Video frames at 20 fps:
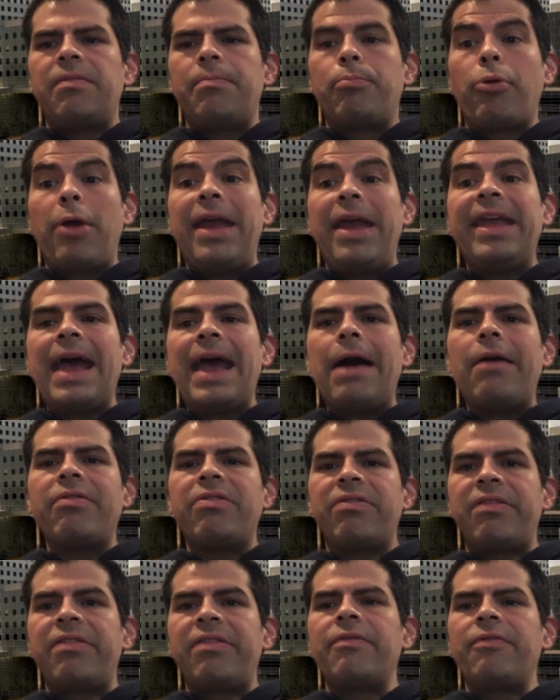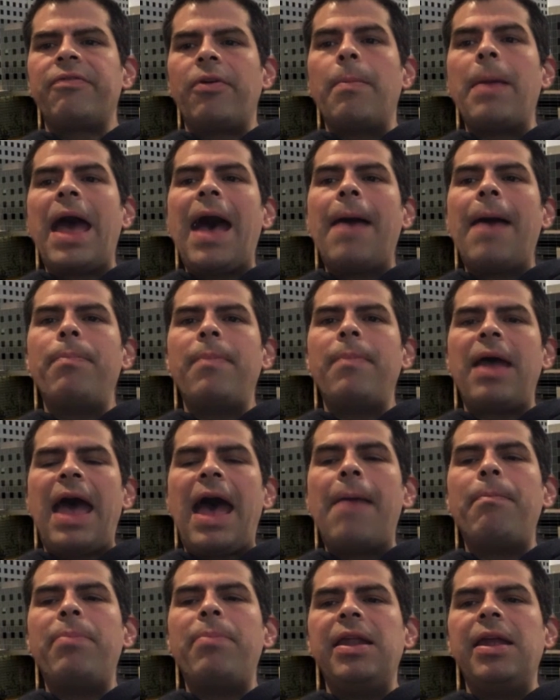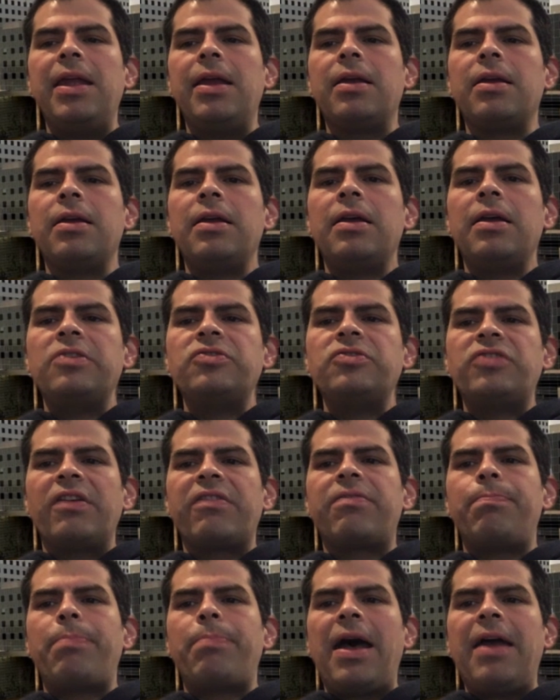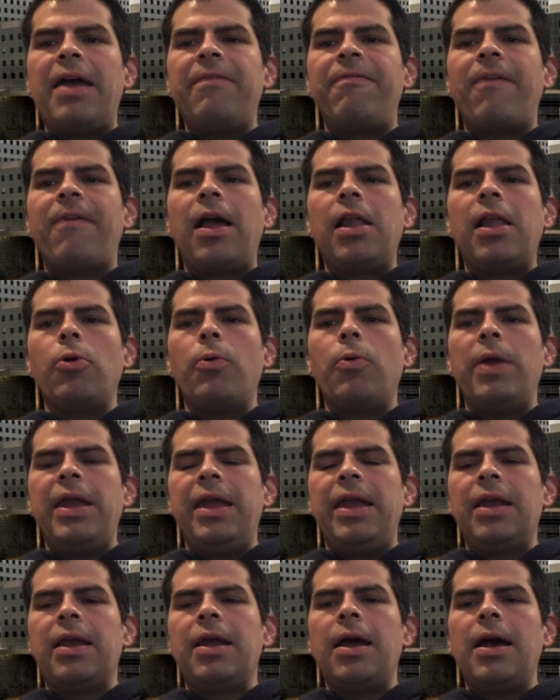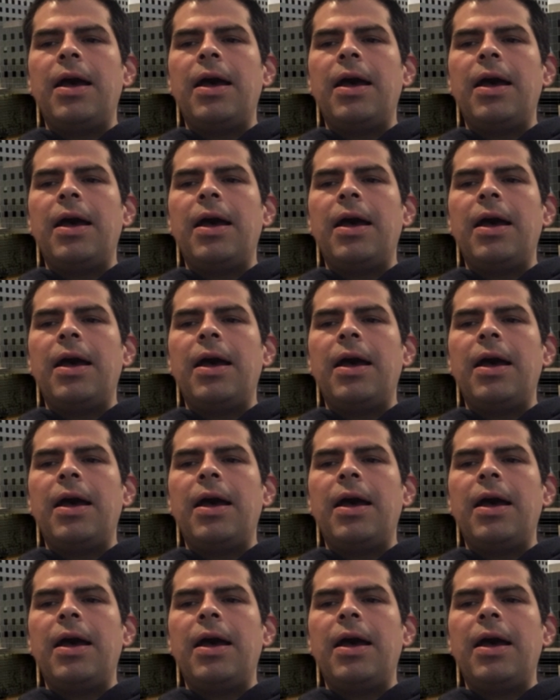breakouts from happening just by following,